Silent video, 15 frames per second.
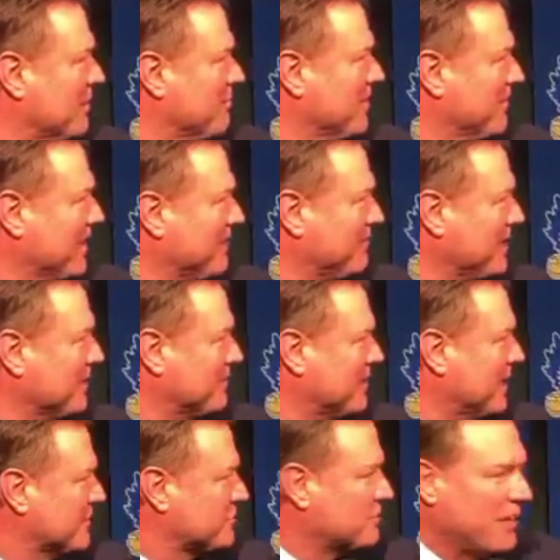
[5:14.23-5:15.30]
I mean,
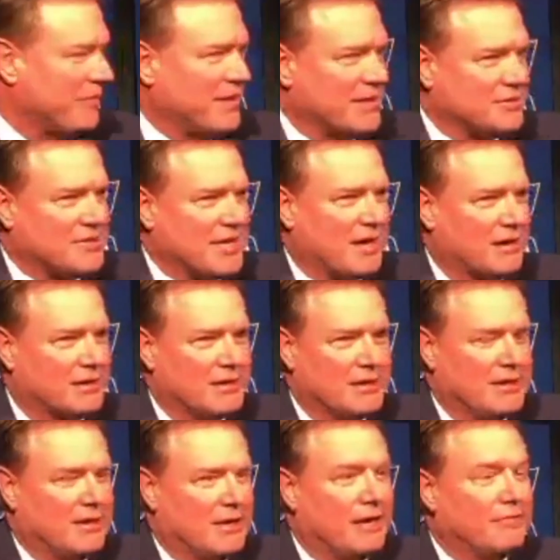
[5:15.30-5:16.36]
that's how,
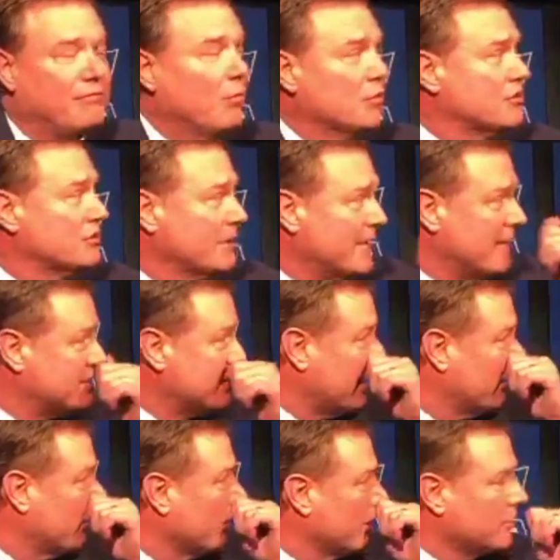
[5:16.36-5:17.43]
unfortunately, that's
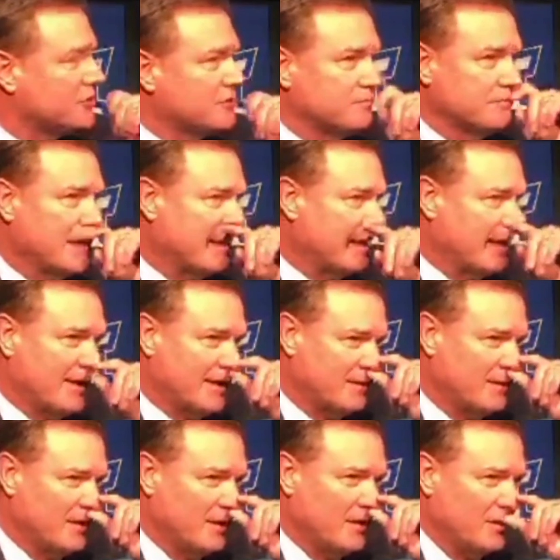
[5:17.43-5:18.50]
how it works.
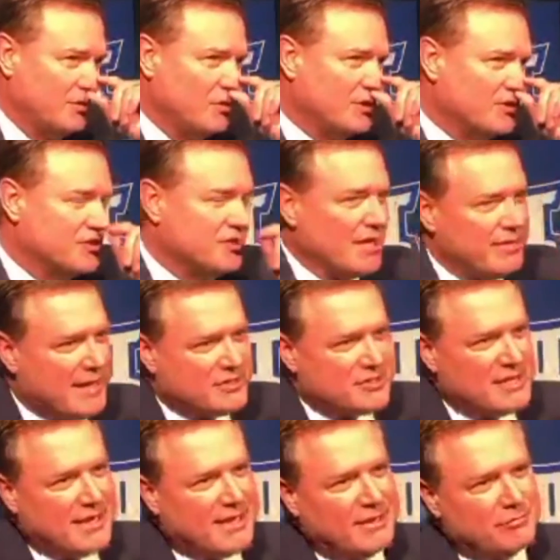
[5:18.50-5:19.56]
And you can say
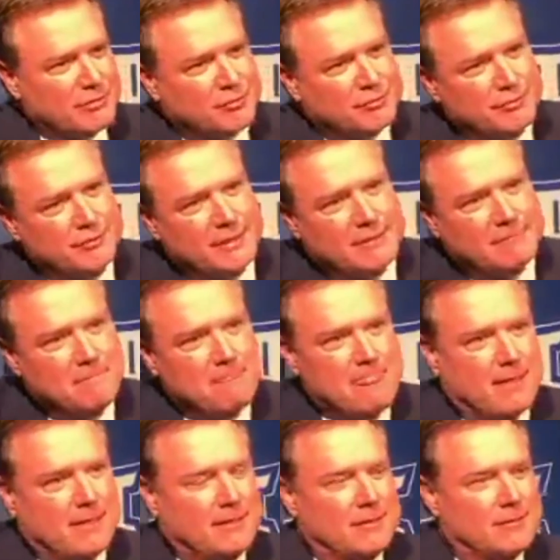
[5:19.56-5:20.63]
that's negative
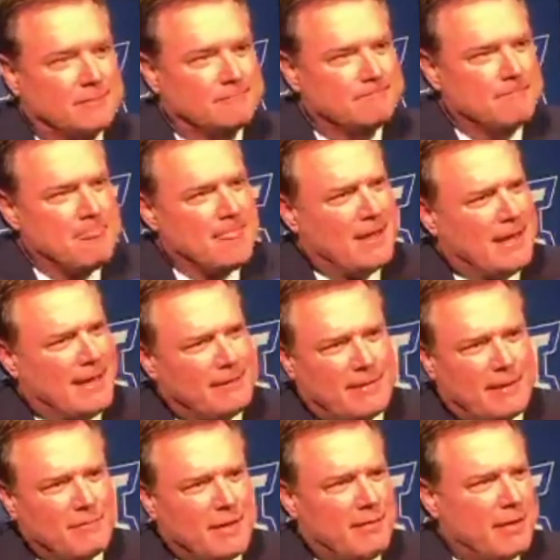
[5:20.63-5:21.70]
recruiting, you know.
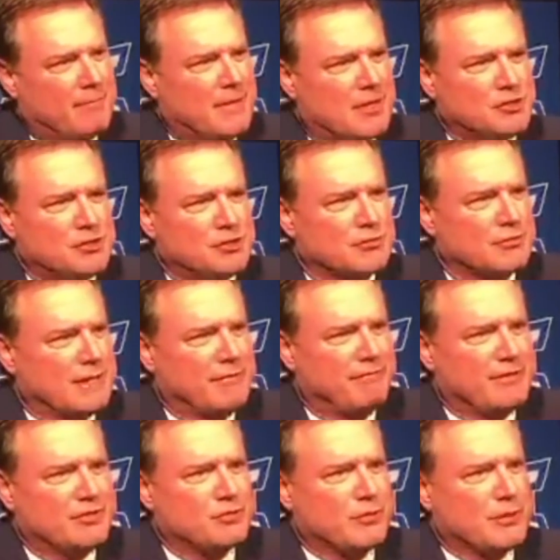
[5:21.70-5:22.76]
I'm not sure
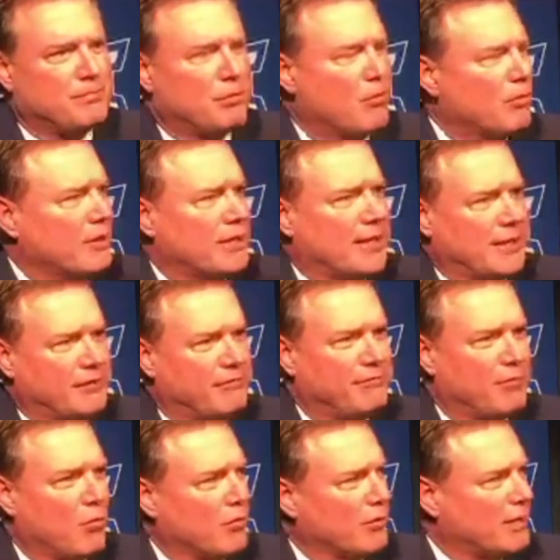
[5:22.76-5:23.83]
if it's reported and you
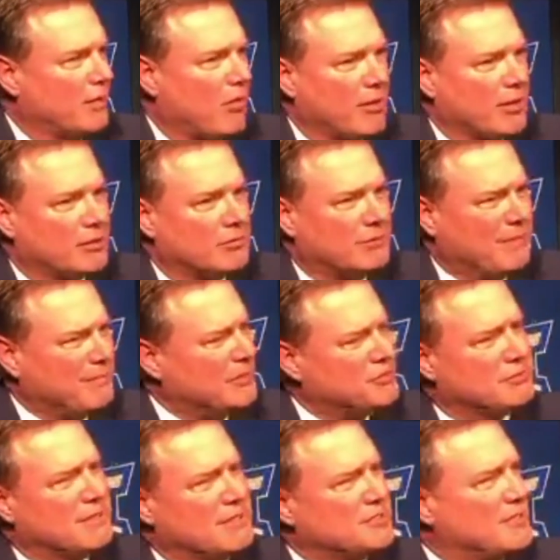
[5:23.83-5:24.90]
forward an article. I'm not
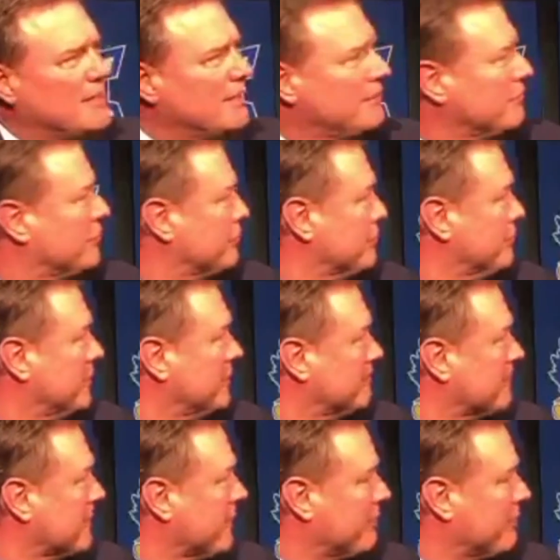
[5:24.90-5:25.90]
sure that's negative recruiting.